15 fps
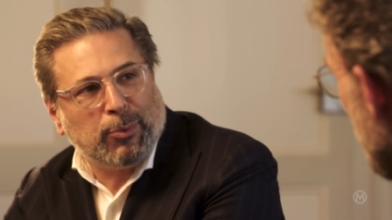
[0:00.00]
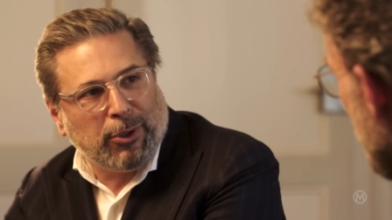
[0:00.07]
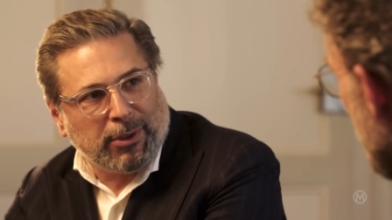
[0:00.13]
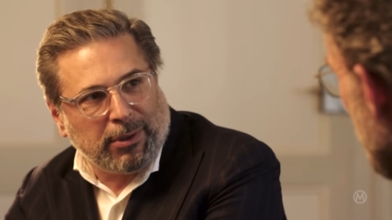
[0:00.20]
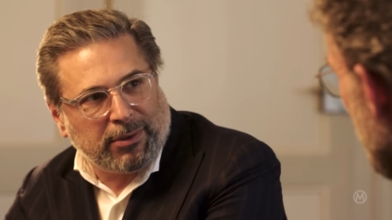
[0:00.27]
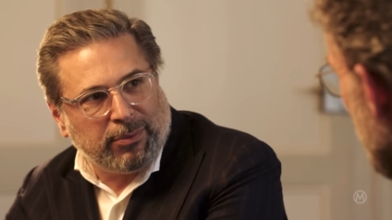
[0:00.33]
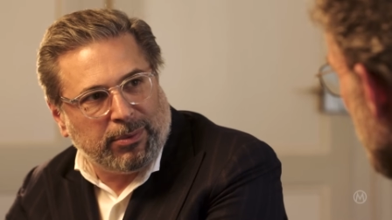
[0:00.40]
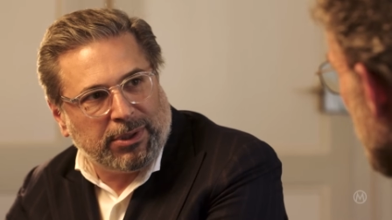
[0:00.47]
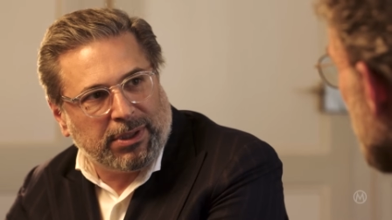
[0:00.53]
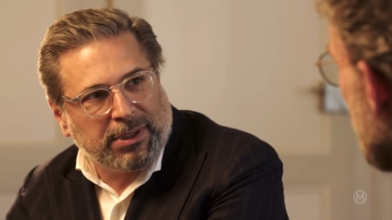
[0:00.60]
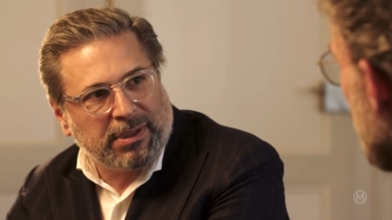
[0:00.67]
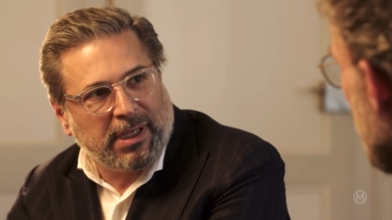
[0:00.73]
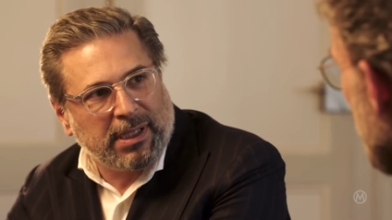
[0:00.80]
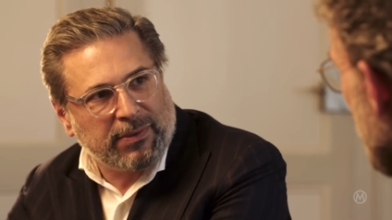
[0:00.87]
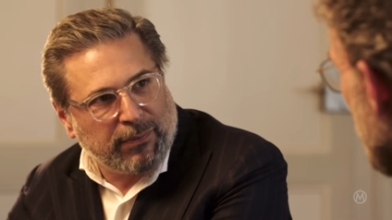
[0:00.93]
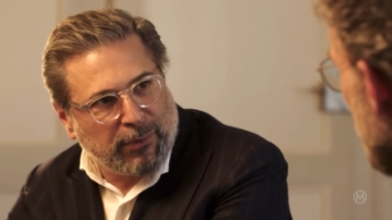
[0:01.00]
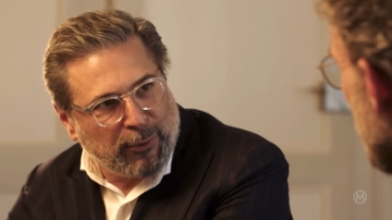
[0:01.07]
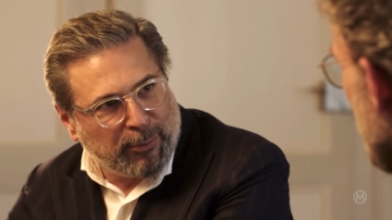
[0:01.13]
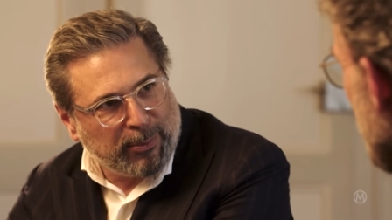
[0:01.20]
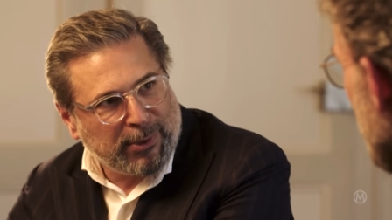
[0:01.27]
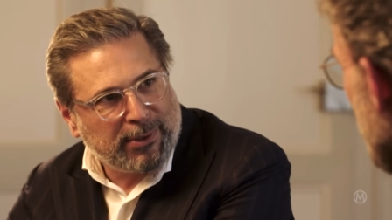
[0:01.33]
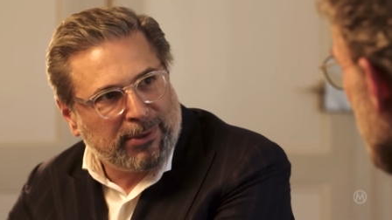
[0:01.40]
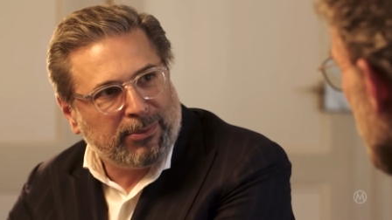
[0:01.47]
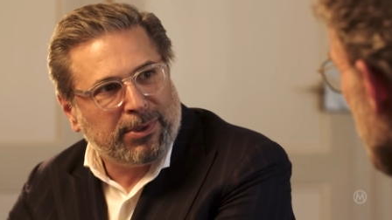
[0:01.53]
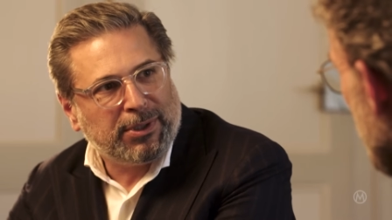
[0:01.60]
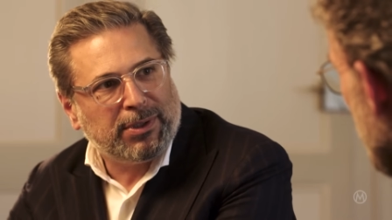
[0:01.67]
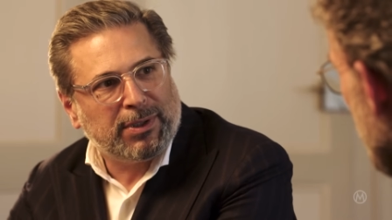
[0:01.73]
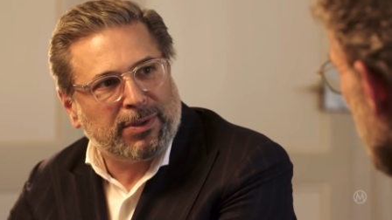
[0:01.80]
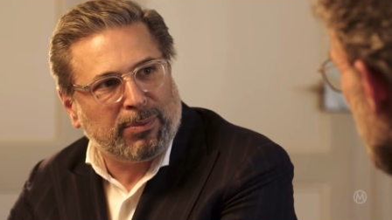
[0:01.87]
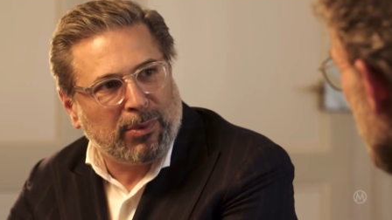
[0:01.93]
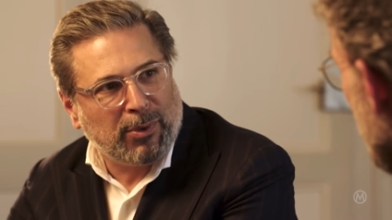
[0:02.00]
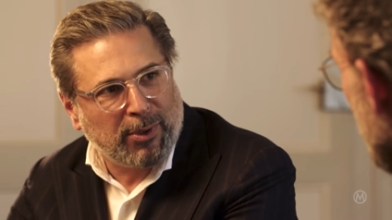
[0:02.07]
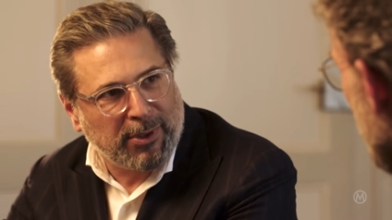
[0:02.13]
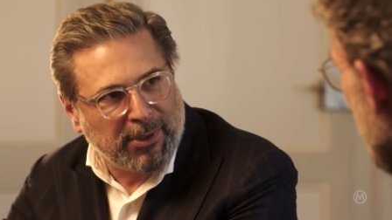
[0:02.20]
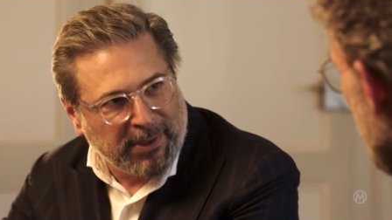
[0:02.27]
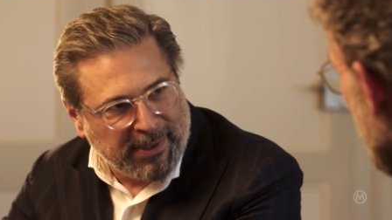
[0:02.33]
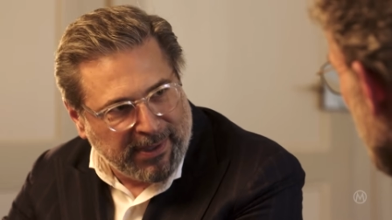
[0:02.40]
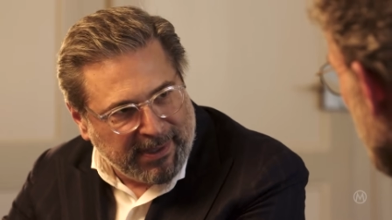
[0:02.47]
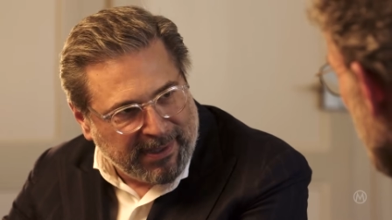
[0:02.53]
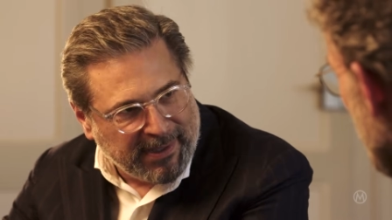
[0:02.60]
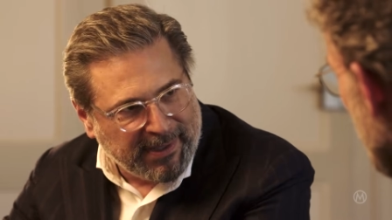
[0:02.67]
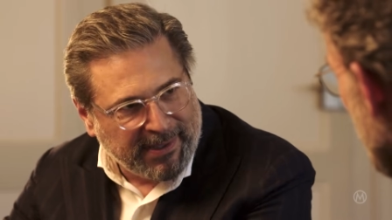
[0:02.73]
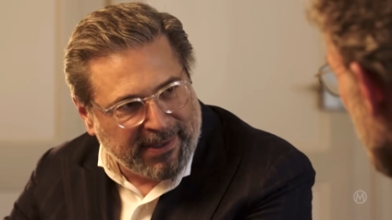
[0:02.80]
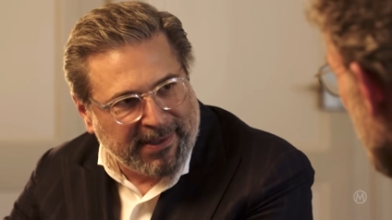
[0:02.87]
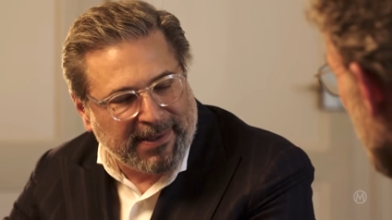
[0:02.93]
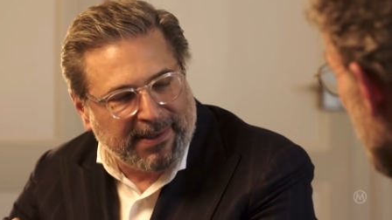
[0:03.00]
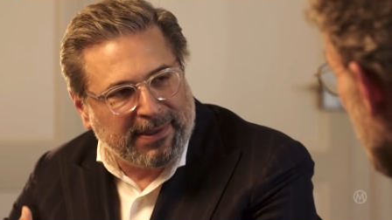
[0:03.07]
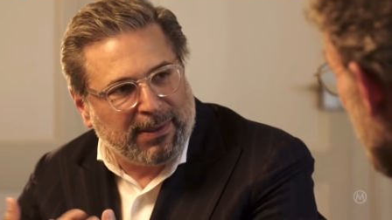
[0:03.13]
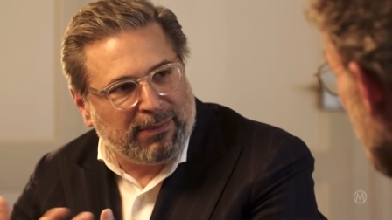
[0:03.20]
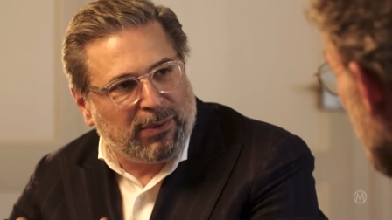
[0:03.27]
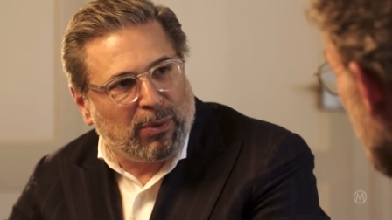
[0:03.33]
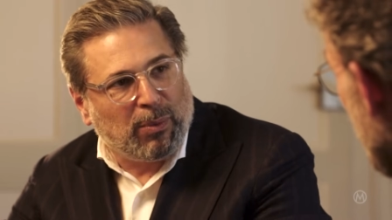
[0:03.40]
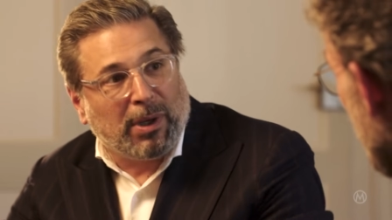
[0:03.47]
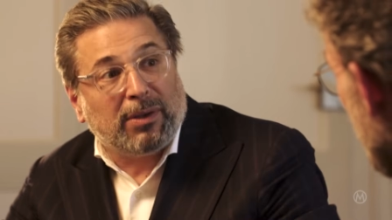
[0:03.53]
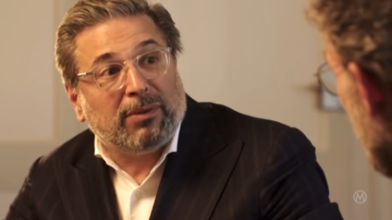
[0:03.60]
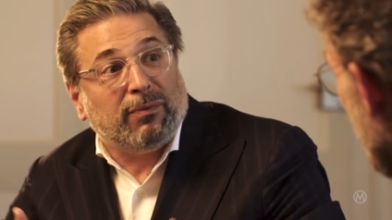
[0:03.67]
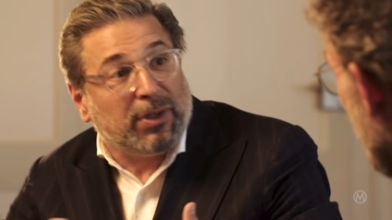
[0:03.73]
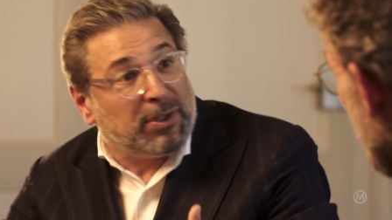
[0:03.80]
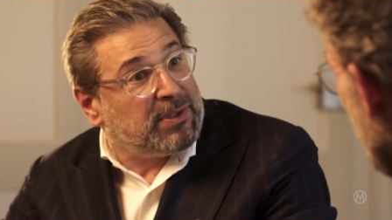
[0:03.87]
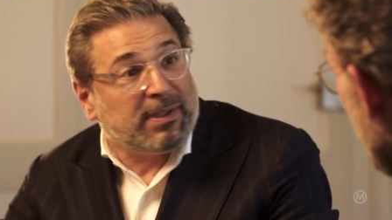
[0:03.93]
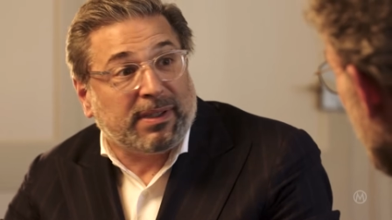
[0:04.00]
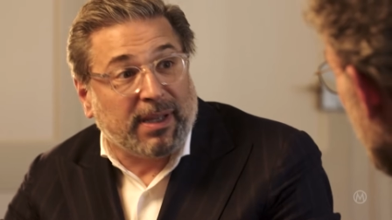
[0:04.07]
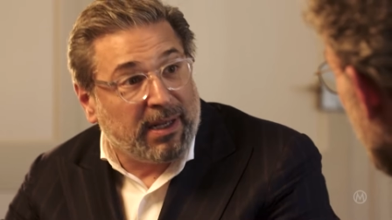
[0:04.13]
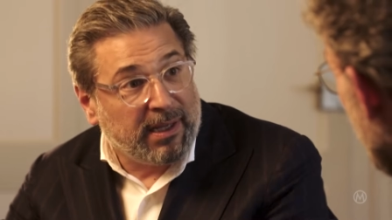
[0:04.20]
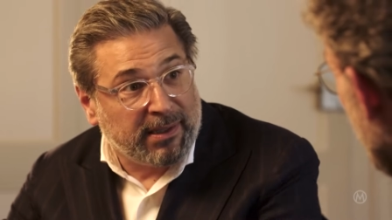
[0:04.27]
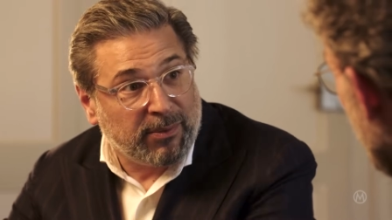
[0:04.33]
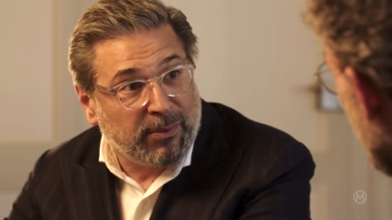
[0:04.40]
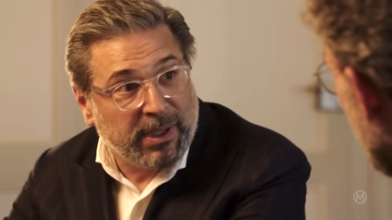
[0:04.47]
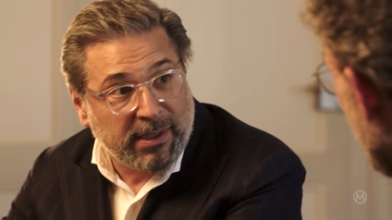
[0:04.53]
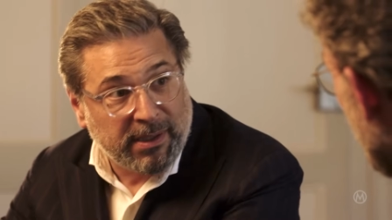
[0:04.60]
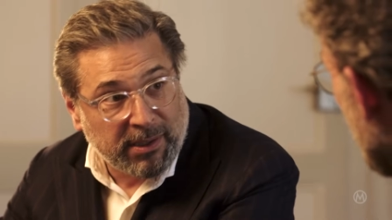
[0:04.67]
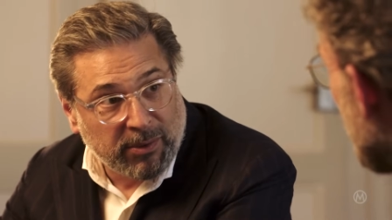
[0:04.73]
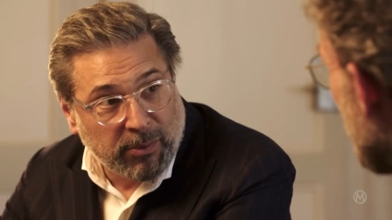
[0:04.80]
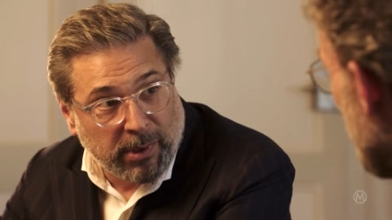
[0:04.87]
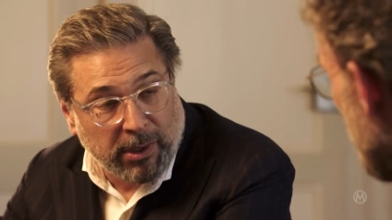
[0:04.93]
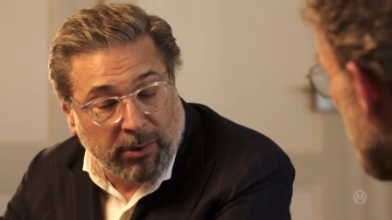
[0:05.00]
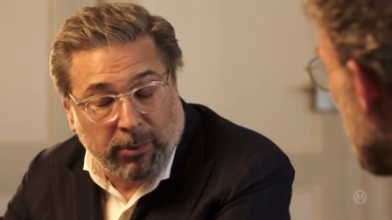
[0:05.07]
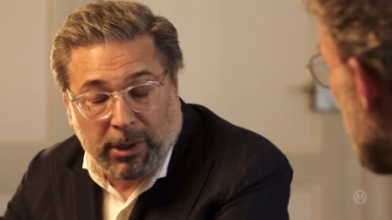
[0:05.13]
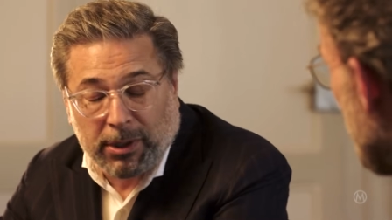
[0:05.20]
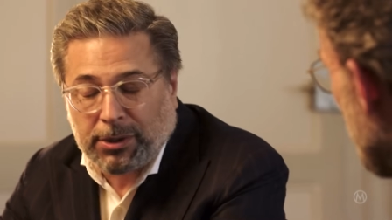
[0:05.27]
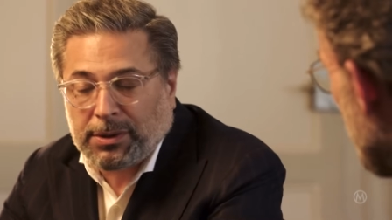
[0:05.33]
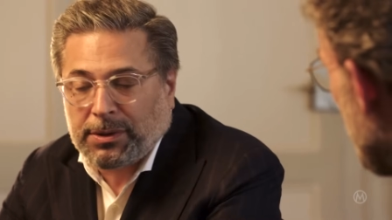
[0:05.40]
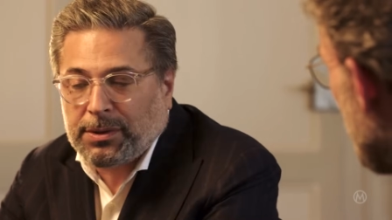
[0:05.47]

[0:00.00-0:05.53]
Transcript: world, which is less formal, which is more, if you want, versatile in the way that you wear a watch.